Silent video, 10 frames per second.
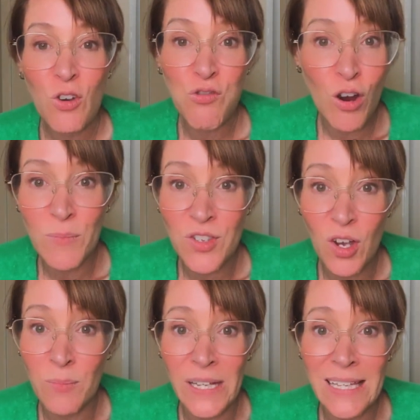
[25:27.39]

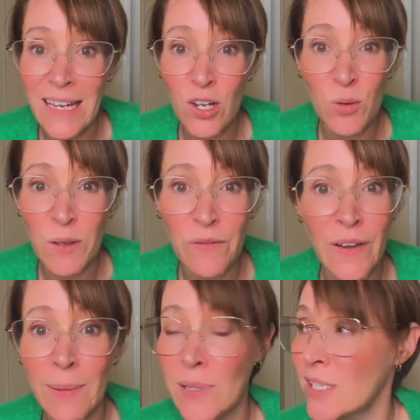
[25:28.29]
chromosomally they could be
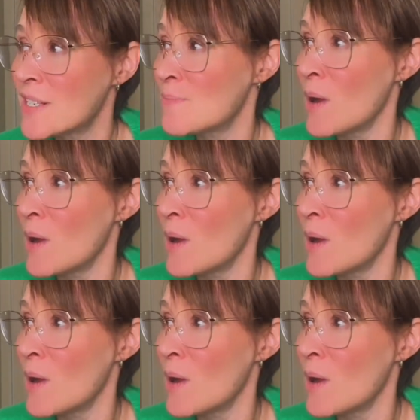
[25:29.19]
fabulous.